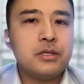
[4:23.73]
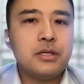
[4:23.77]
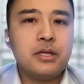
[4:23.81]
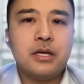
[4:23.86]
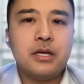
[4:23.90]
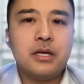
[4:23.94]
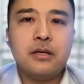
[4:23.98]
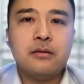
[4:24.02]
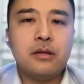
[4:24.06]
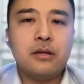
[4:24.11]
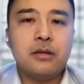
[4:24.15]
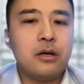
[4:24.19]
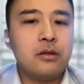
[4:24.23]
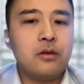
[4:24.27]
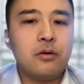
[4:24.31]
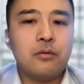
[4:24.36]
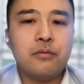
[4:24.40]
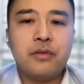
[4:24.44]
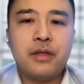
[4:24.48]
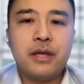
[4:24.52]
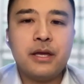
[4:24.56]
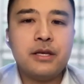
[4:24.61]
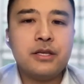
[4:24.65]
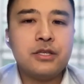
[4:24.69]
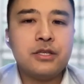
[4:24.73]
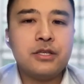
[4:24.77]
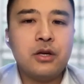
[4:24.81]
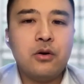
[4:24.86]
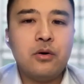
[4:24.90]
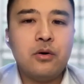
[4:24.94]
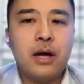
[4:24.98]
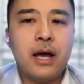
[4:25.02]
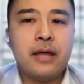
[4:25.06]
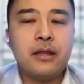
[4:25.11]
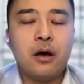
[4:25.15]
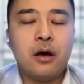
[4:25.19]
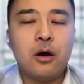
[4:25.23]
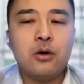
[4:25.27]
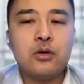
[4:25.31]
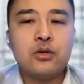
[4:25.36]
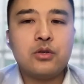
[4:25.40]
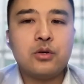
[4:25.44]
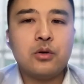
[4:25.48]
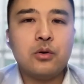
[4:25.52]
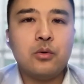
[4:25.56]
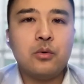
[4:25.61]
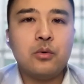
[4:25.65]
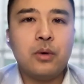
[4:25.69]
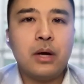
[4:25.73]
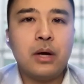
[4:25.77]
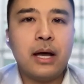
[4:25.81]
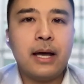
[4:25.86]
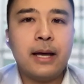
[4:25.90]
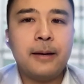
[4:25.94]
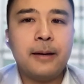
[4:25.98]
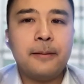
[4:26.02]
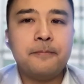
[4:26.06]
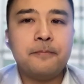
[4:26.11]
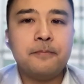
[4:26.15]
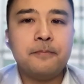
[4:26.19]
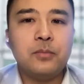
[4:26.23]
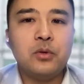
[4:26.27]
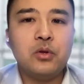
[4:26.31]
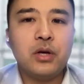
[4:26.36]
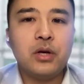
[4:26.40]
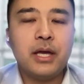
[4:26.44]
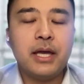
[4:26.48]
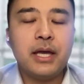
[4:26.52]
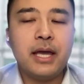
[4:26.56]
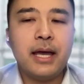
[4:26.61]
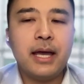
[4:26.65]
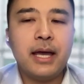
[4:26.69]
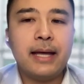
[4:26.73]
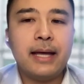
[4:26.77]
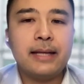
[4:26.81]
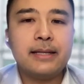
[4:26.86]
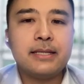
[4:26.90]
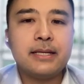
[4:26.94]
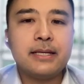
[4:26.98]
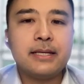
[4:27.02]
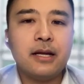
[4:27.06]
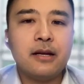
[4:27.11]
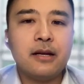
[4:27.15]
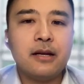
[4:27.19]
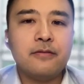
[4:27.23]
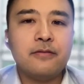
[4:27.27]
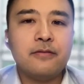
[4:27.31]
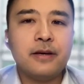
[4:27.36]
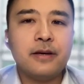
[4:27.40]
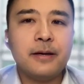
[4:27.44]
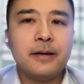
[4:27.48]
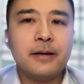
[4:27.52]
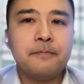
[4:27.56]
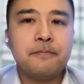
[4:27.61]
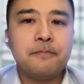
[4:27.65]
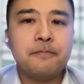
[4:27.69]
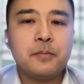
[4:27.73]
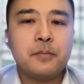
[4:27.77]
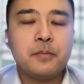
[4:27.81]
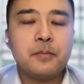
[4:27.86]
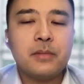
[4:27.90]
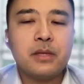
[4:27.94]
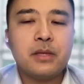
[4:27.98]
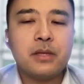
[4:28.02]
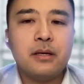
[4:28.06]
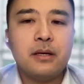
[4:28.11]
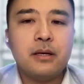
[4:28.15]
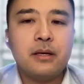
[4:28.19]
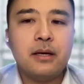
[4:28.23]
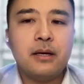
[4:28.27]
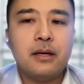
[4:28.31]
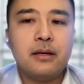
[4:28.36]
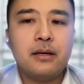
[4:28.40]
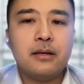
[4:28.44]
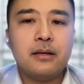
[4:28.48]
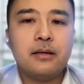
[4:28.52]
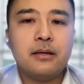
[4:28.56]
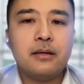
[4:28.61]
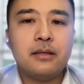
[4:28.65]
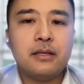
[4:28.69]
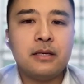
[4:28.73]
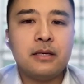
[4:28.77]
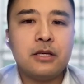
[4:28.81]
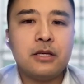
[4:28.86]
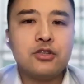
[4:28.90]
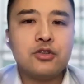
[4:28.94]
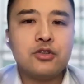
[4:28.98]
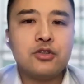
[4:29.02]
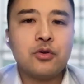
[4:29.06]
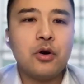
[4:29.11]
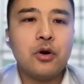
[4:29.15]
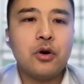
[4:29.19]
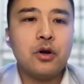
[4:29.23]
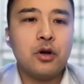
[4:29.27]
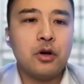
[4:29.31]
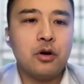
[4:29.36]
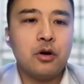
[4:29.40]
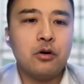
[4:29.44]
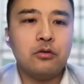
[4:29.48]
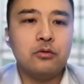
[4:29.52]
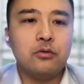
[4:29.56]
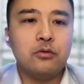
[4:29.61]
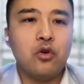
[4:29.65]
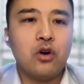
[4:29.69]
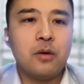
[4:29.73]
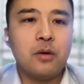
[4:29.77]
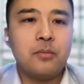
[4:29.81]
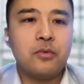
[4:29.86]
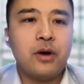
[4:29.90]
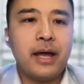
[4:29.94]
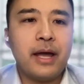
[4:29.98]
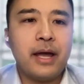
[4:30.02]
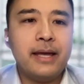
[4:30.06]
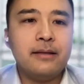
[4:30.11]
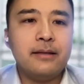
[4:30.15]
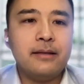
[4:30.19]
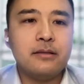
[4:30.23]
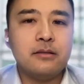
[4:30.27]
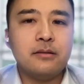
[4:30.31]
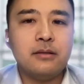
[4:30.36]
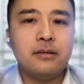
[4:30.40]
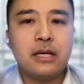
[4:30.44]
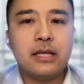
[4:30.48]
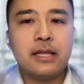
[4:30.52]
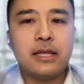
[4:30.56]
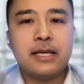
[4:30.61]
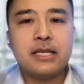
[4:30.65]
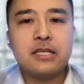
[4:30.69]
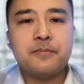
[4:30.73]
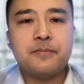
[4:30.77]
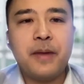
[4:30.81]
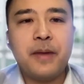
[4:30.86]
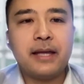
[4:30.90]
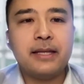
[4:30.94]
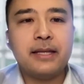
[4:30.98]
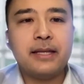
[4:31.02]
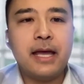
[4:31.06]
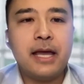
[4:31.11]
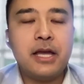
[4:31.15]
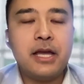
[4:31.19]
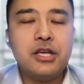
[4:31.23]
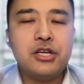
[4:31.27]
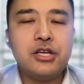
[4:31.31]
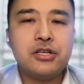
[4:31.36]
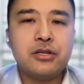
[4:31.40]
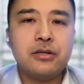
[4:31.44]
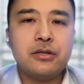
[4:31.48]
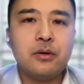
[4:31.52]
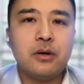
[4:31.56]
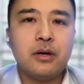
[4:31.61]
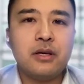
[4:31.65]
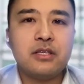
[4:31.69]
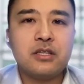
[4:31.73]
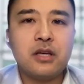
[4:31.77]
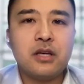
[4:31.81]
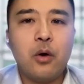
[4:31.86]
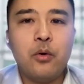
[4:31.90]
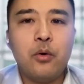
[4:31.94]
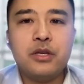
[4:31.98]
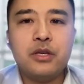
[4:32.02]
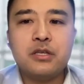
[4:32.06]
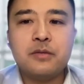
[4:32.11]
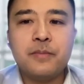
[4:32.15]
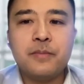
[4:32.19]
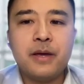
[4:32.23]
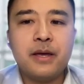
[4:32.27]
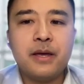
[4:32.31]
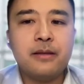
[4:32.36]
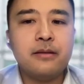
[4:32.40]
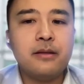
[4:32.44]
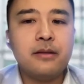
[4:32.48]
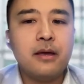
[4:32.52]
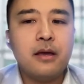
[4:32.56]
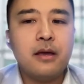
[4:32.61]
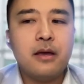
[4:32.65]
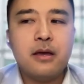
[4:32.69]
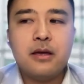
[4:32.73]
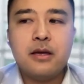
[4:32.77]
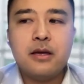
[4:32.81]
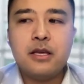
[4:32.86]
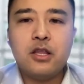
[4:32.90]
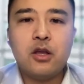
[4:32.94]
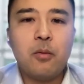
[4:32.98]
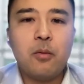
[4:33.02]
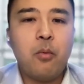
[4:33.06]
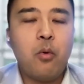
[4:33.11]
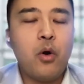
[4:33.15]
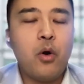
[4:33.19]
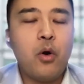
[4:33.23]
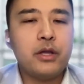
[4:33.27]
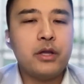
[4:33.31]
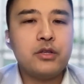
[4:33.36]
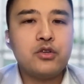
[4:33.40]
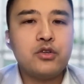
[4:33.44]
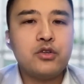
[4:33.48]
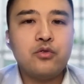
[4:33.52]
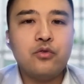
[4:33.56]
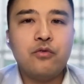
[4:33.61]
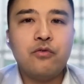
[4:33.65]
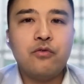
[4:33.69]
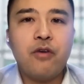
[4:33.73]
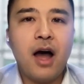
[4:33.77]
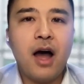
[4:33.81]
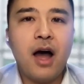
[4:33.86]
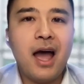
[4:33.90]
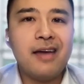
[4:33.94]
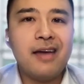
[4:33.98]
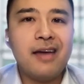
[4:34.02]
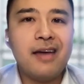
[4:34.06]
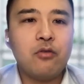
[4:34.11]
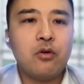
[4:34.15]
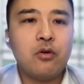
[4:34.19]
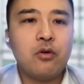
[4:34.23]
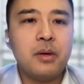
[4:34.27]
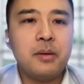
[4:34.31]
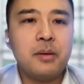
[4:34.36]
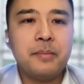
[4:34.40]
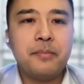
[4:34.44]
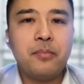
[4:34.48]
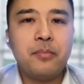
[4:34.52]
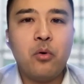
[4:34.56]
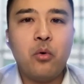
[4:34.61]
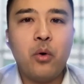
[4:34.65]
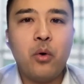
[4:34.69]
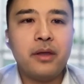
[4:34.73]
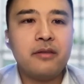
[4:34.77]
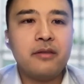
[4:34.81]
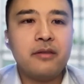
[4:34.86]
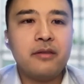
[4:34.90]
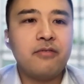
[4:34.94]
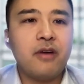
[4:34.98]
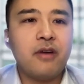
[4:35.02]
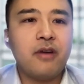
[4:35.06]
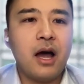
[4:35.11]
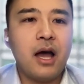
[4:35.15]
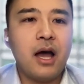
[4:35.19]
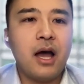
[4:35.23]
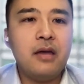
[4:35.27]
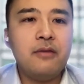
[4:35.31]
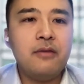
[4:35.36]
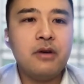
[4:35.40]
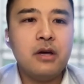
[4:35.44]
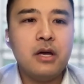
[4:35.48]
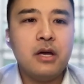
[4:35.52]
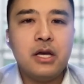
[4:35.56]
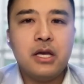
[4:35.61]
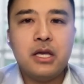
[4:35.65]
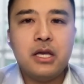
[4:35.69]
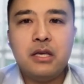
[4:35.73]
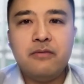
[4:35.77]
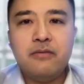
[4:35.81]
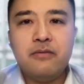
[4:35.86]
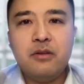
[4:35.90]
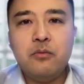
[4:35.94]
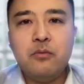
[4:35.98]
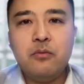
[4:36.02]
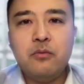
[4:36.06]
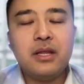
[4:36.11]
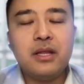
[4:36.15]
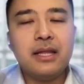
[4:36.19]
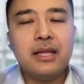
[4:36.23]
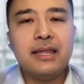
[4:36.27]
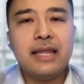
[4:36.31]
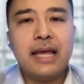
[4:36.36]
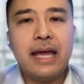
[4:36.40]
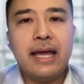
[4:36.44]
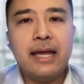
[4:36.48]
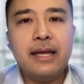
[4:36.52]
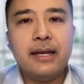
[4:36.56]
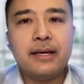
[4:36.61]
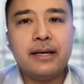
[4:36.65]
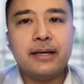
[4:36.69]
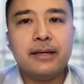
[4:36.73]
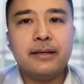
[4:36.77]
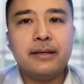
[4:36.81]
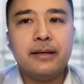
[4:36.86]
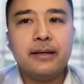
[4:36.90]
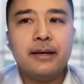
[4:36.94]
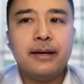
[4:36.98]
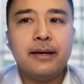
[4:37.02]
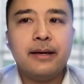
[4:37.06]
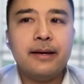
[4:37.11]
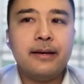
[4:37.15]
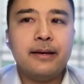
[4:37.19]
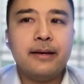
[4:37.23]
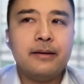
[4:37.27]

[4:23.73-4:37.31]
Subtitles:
personally don't think so. And also looking at kind of the historical norm, right? Like the expectation has always been, 0.25 or maybe 0.5. Even with the data